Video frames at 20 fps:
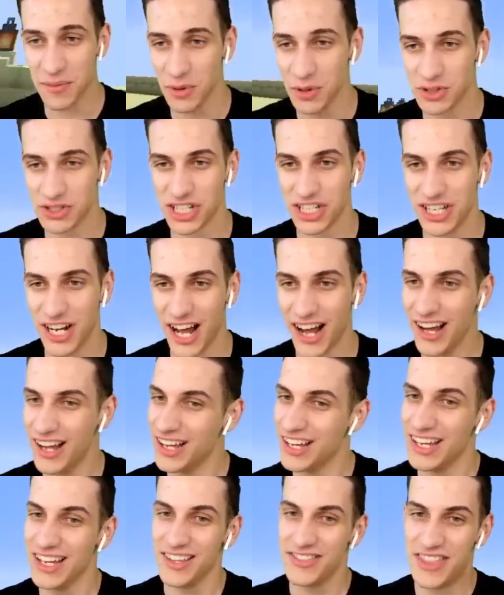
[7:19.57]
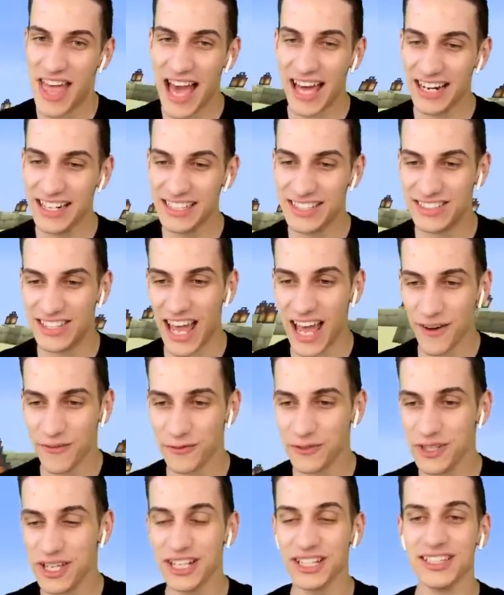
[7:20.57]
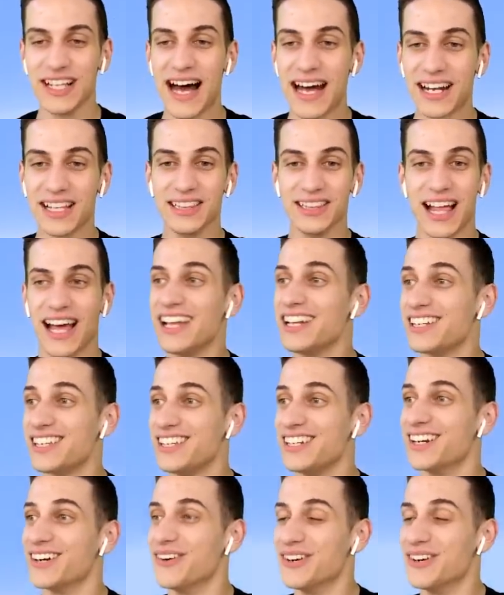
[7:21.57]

Musita. That is definitely a lot of light here.